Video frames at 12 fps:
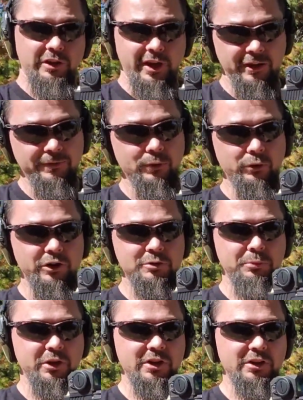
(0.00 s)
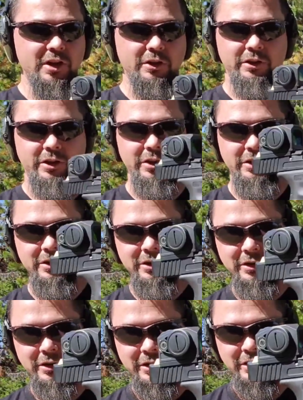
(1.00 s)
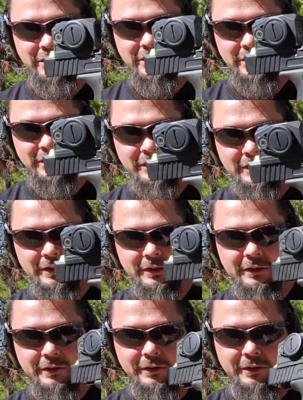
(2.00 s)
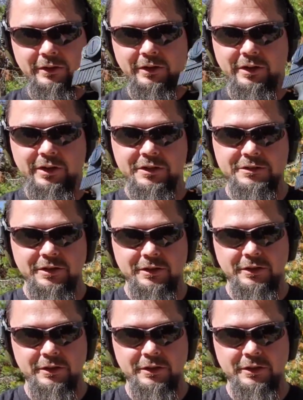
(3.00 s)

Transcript: that 4-inch plate down there. There it is.